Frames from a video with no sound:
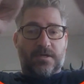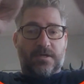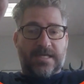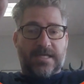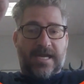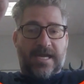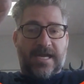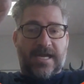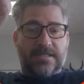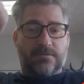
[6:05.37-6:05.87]

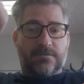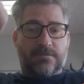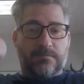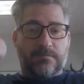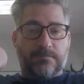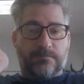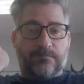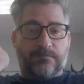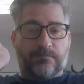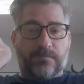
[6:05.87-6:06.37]
sides,
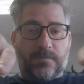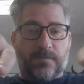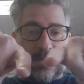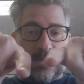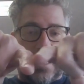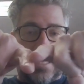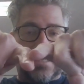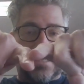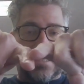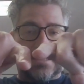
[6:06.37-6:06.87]

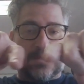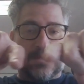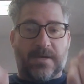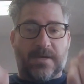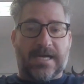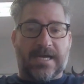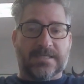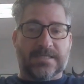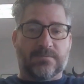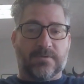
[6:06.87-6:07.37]
that's the
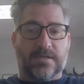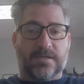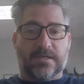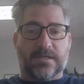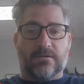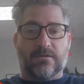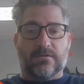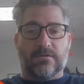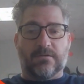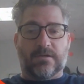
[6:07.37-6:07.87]
box we're going
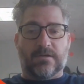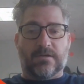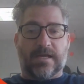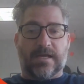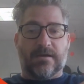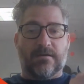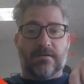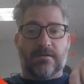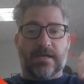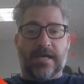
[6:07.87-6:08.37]
to look
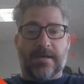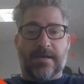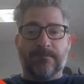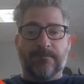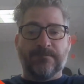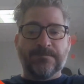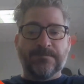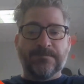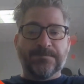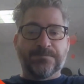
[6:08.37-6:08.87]
at, okay?
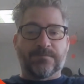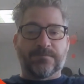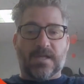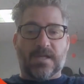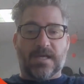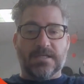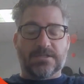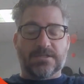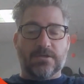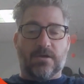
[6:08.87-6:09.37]

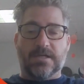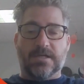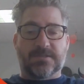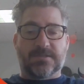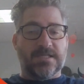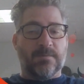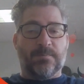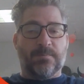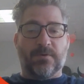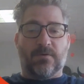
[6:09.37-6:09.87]
And so it's
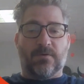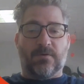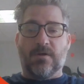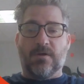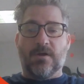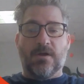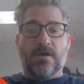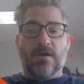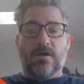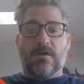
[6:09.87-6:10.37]
simple.
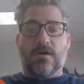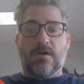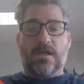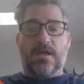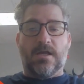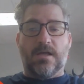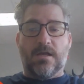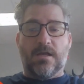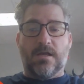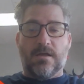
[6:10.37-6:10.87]

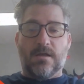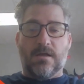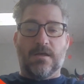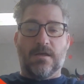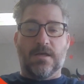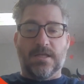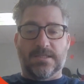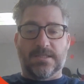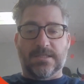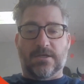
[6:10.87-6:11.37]

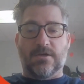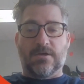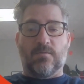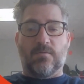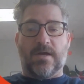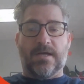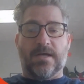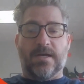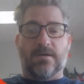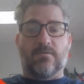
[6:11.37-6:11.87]
It's a good
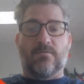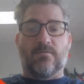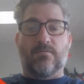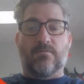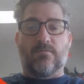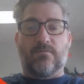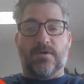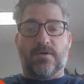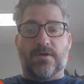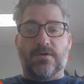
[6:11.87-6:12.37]
way to
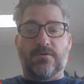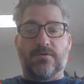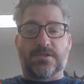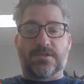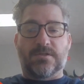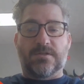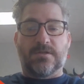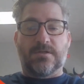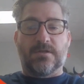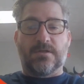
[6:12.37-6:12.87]

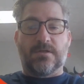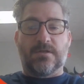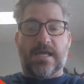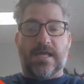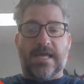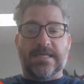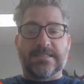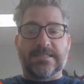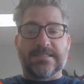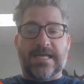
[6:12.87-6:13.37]
reduce
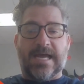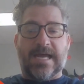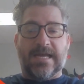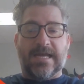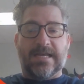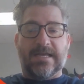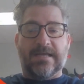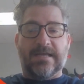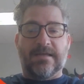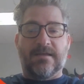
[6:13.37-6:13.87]

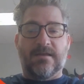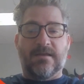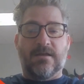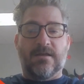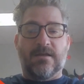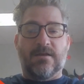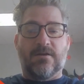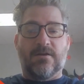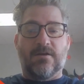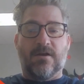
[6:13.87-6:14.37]
anxiety,
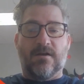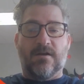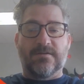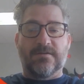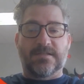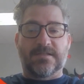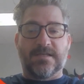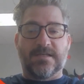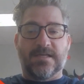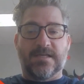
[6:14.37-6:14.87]

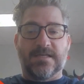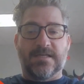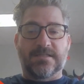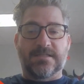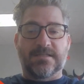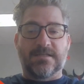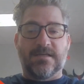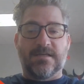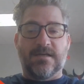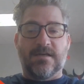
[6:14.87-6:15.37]
nervousness,